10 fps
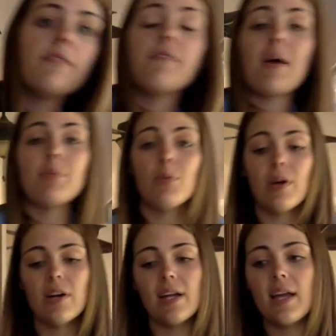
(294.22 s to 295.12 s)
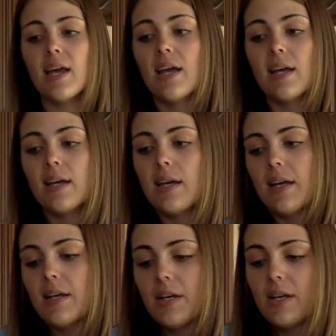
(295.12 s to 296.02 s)
February.
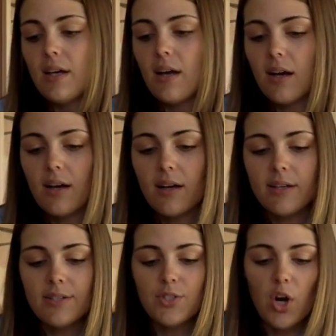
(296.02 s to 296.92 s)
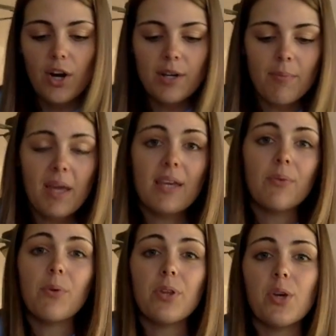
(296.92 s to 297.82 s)
Sorry to make
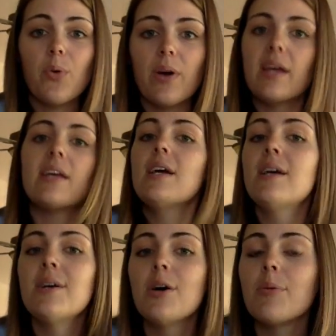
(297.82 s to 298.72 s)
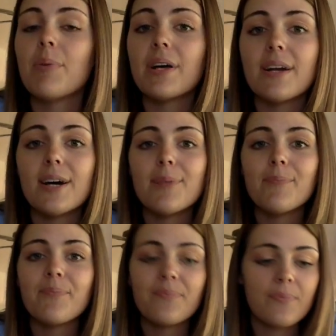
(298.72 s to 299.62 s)
it really quick, but
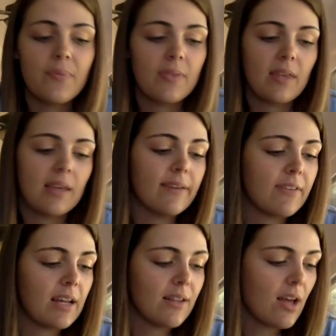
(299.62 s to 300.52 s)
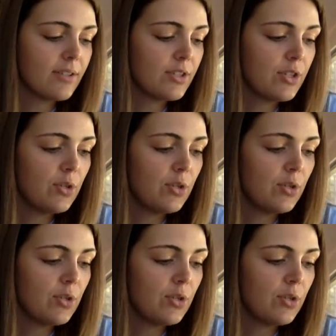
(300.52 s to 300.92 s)
I've got a lot to